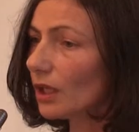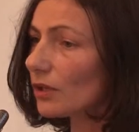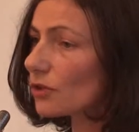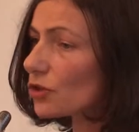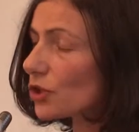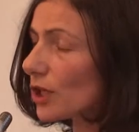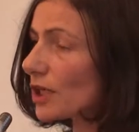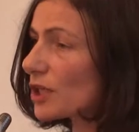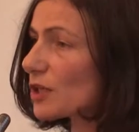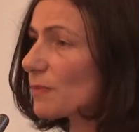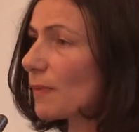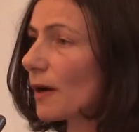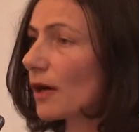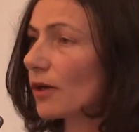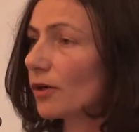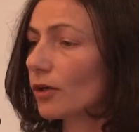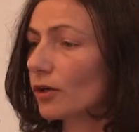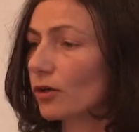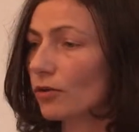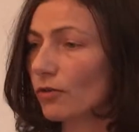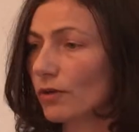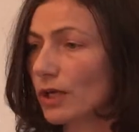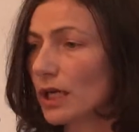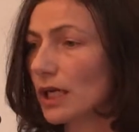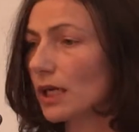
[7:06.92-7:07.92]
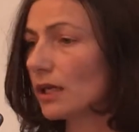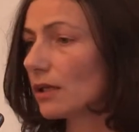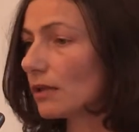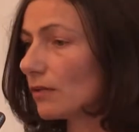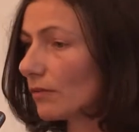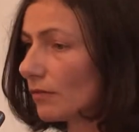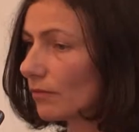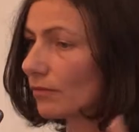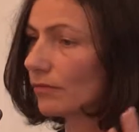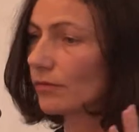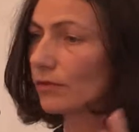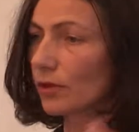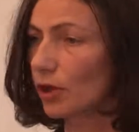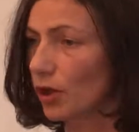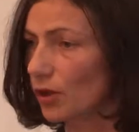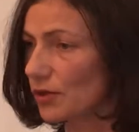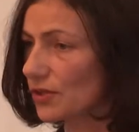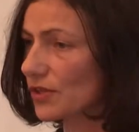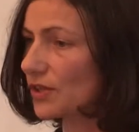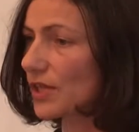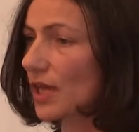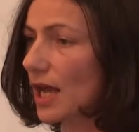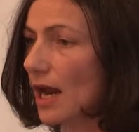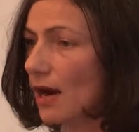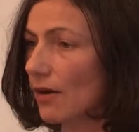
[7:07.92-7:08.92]
Transparent green,
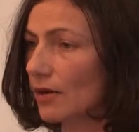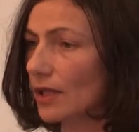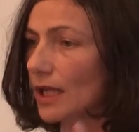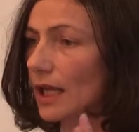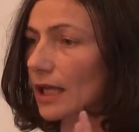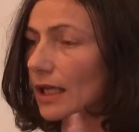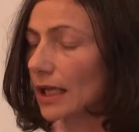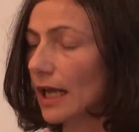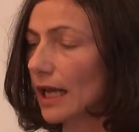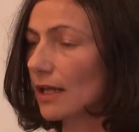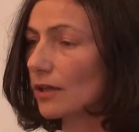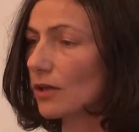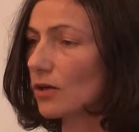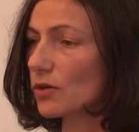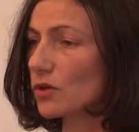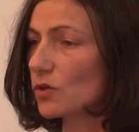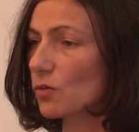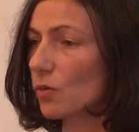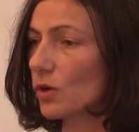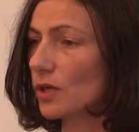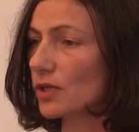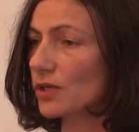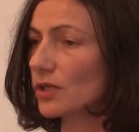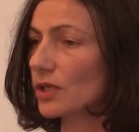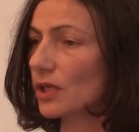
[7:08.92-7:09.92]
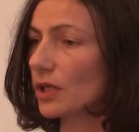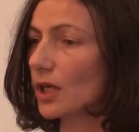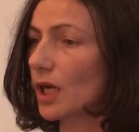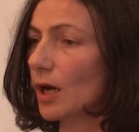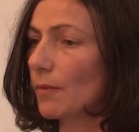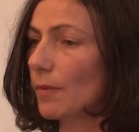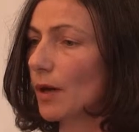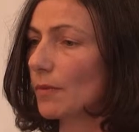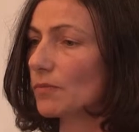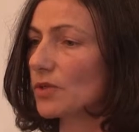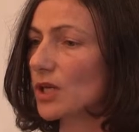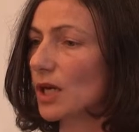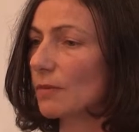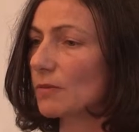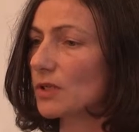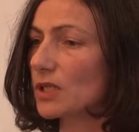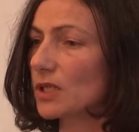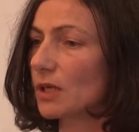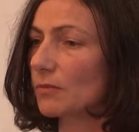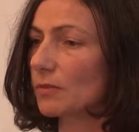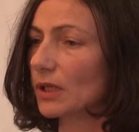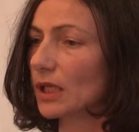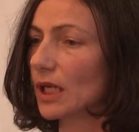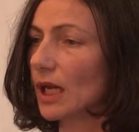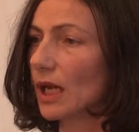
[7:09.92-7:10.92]
lots there, and again those ones that come up time and
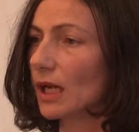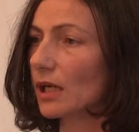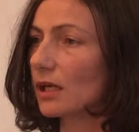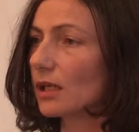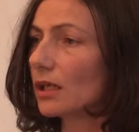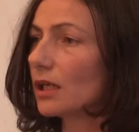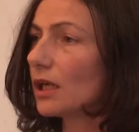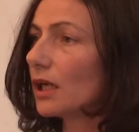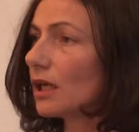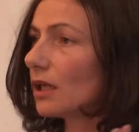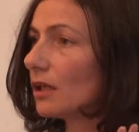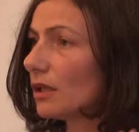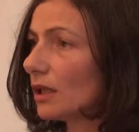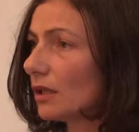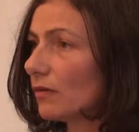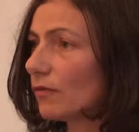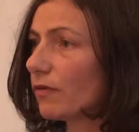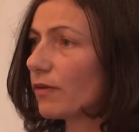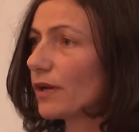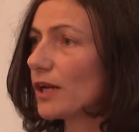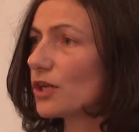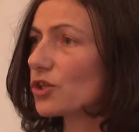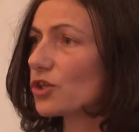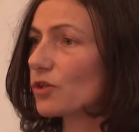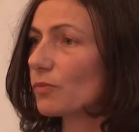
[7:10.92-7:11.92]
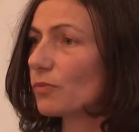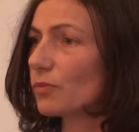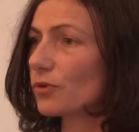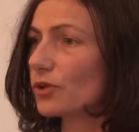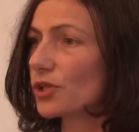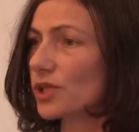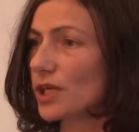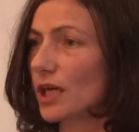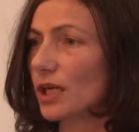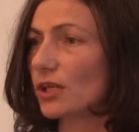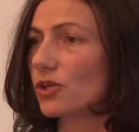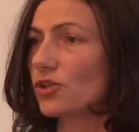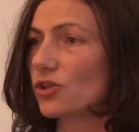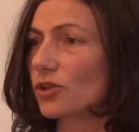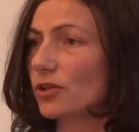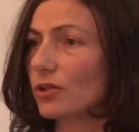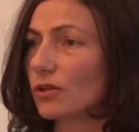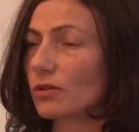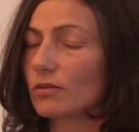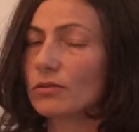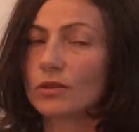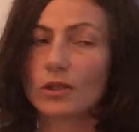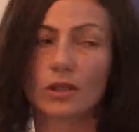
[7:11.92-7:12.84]
time again, the inflation protection.